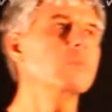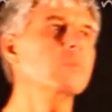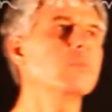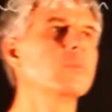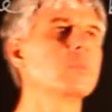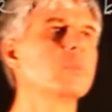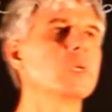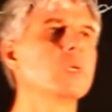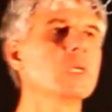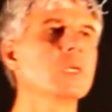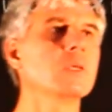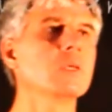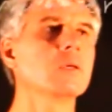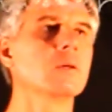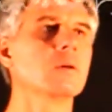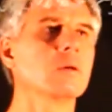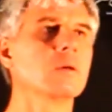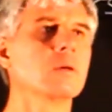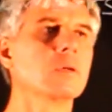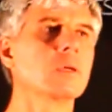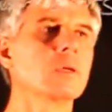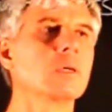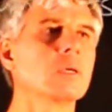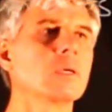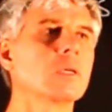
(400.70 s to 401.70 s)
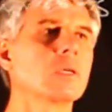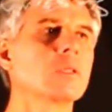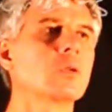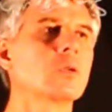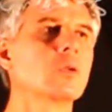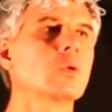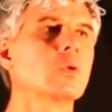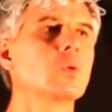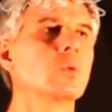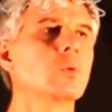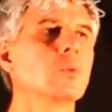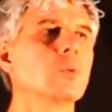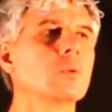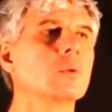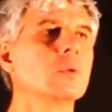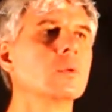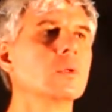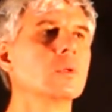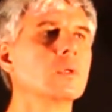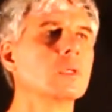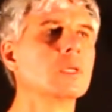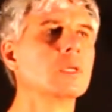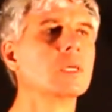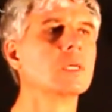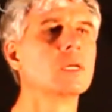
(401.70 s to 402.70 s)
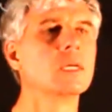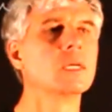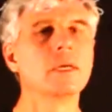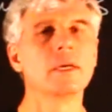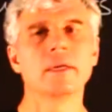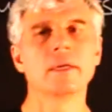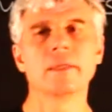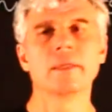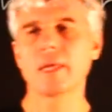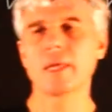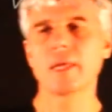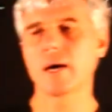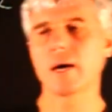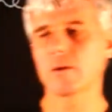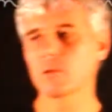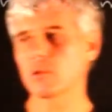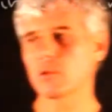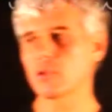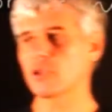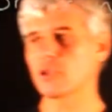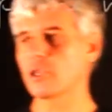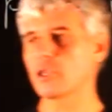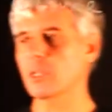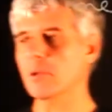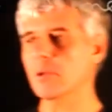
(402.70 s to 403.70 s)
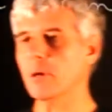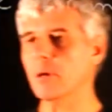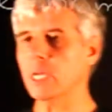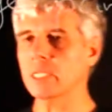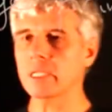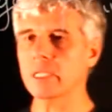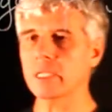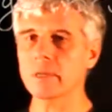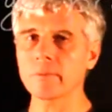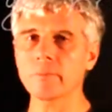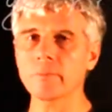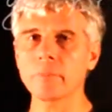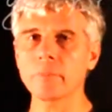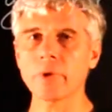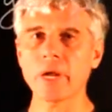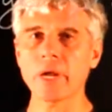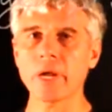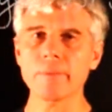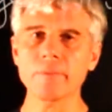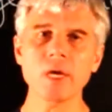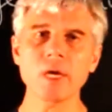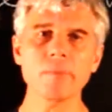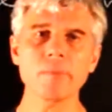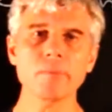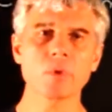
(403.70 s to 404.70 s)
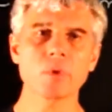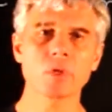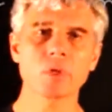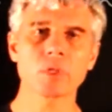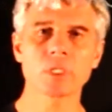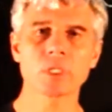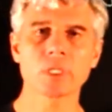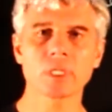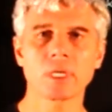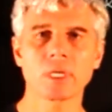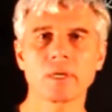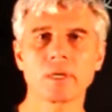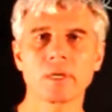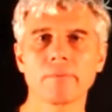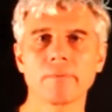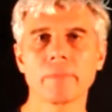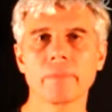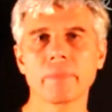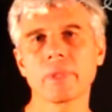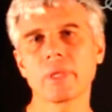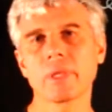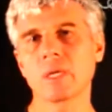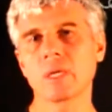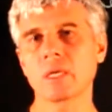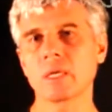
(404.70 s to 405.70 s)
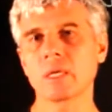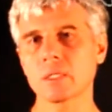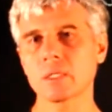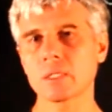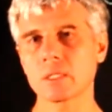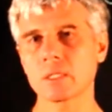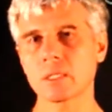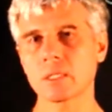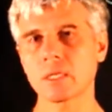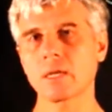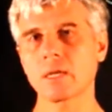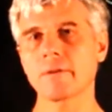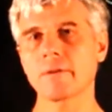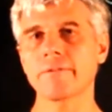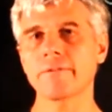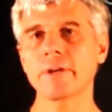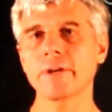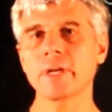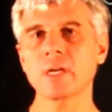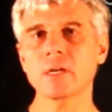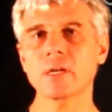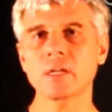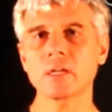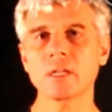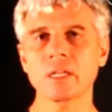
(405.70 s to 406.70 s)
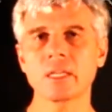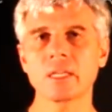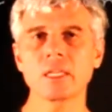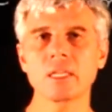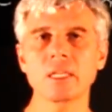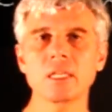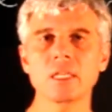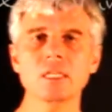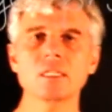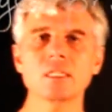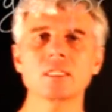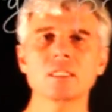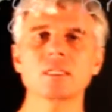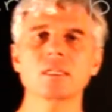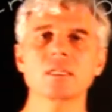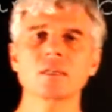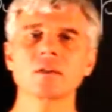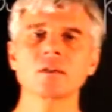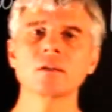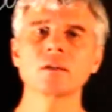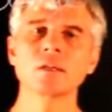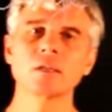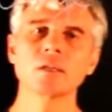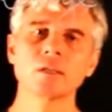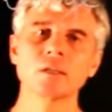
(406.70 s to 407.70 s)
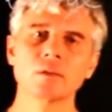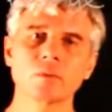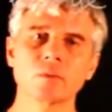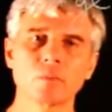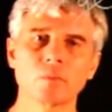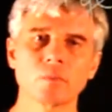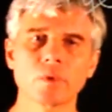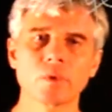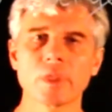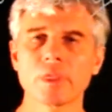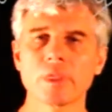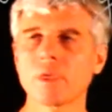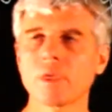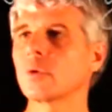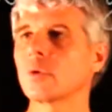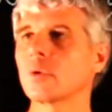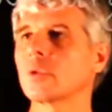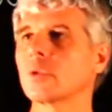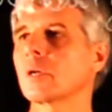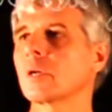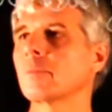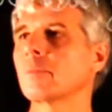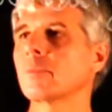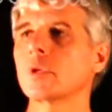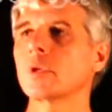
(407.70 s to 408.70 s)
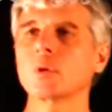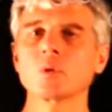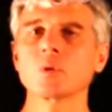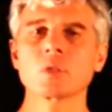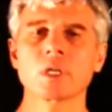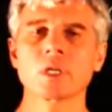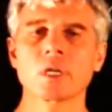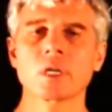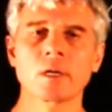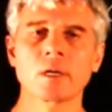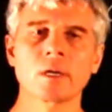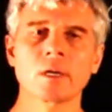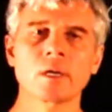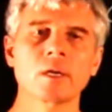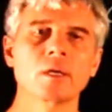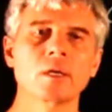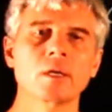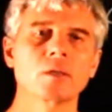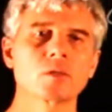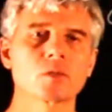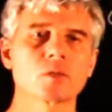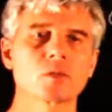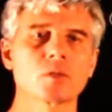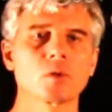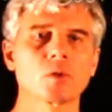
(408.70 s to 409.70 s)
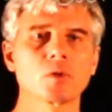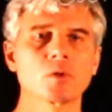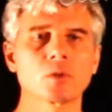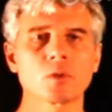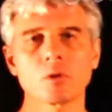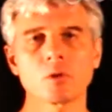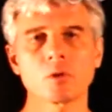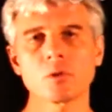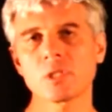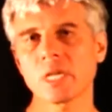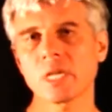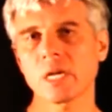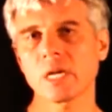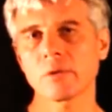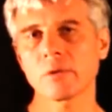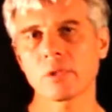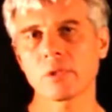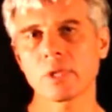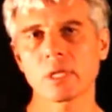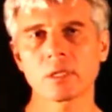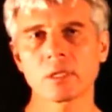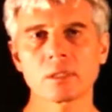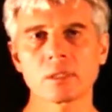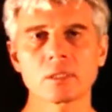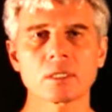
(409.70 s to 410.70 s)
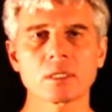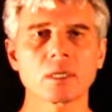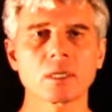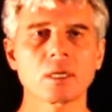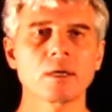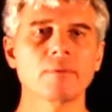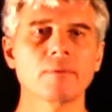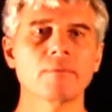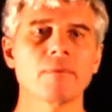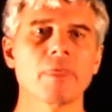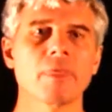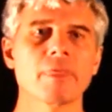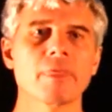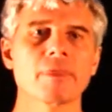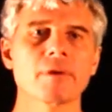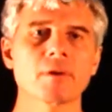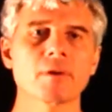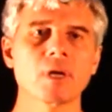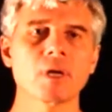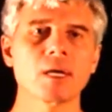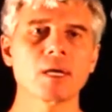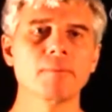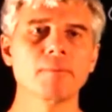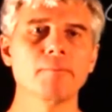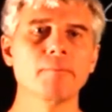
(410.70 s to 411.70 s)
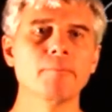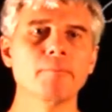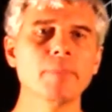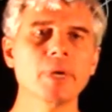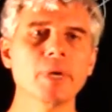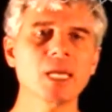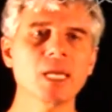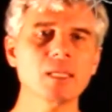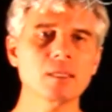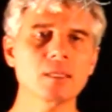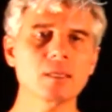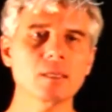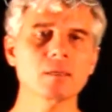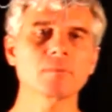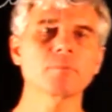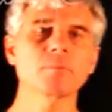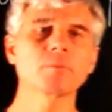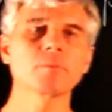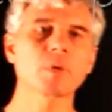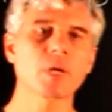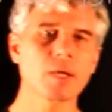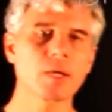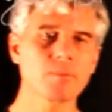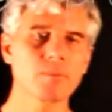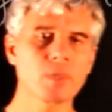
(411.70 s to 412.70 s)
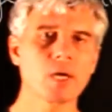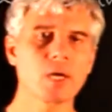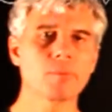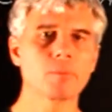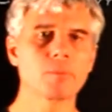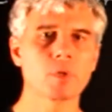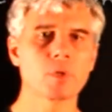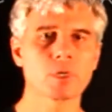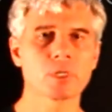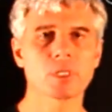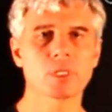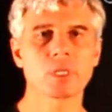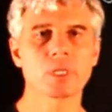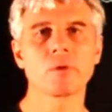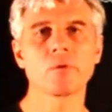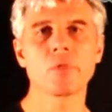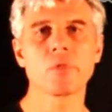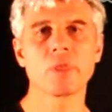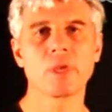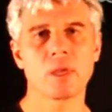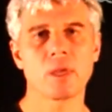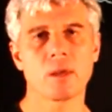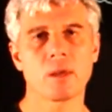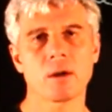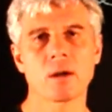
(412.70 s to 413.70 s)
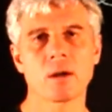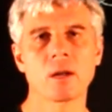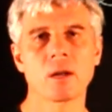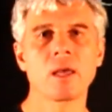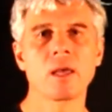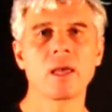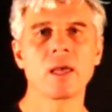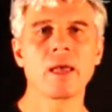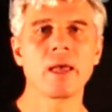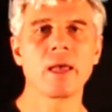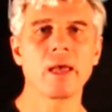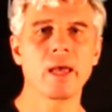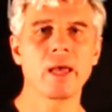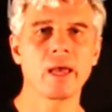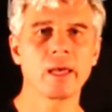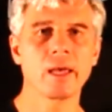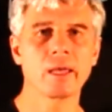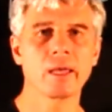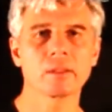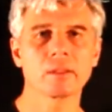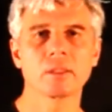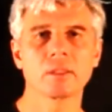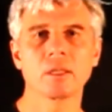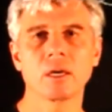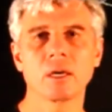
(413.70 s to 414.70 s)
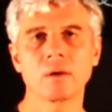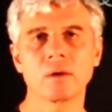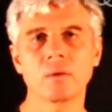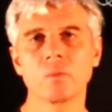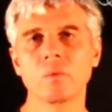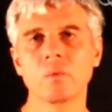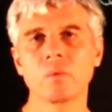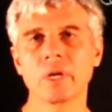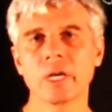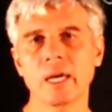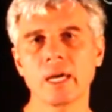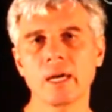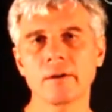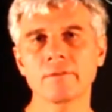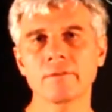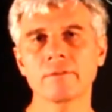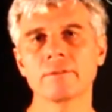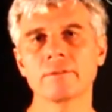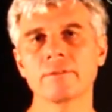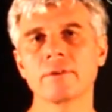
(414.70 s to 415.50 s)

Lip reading: P and Q. Now, generating prime numbers is fairly easy with a good computer. So it turns out that there are many prime numbers out there, and we have